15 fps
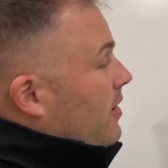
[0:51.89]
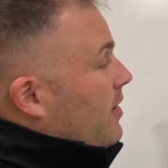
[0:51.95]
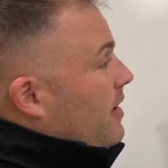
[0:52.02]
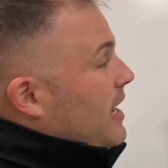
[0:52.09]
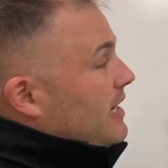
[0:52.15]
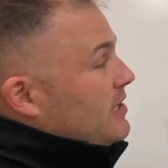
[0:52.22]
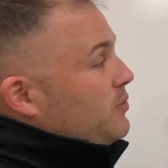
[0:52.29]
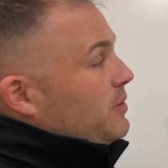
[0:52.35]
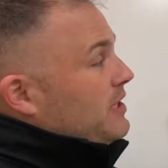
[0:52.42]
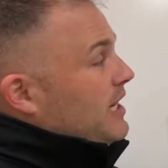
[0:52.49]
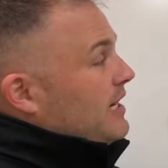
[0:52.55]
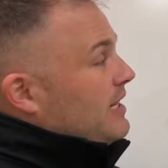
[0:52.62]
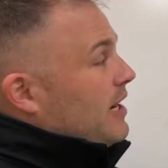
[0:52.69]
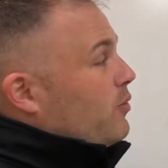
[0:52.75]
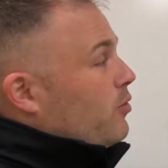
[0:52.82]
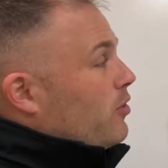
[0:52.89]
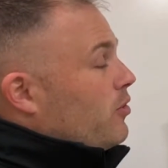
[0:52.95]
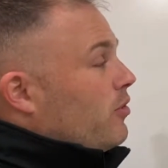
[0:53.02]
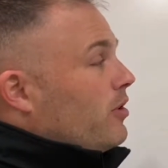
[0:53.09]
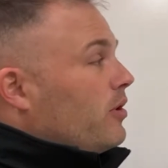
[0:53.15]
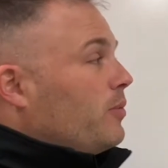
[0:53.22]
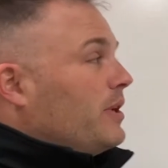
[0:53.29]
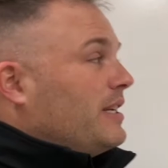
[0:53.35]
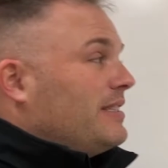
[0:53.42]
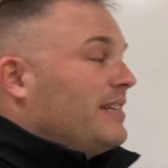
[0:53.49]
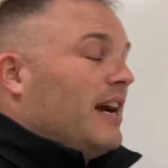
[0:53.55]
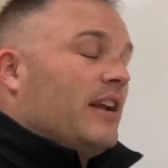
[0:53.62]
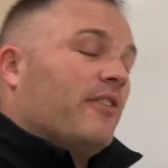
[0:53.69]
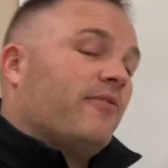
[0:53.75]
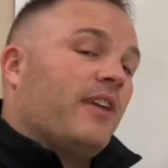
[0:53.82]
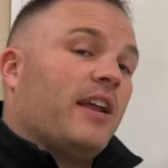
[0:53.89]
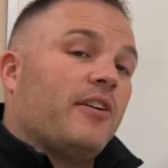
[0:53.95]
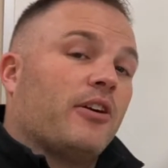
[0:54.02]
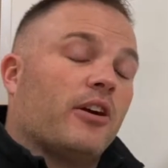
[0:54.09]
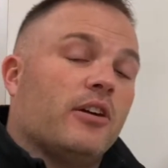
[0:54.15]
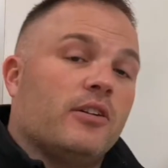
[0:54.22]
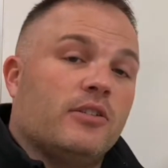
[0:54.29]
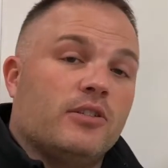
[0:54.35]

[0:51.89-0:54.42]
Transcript: Next, we take that work order and we assign a vendor.